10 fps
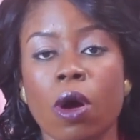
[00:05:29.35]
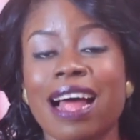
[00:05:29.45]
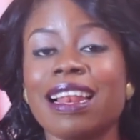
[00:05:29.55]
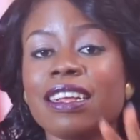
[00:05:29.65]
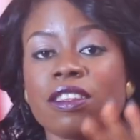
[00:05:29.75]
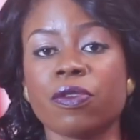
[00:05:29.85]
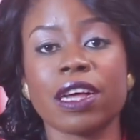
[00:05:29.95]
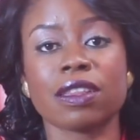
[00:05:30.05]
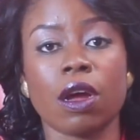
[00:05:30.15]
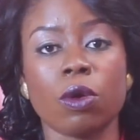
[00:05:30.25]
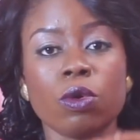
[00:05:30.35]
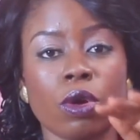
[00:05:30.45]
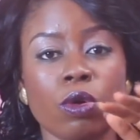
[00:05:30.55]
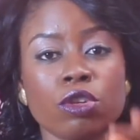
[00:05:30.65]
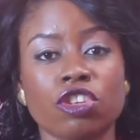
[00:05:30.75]
I like the fact that
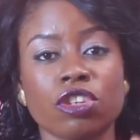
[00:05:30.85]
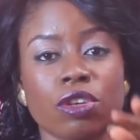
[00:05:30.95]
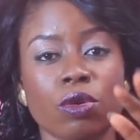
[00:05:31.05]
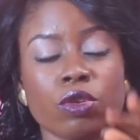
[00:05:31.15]
Uchi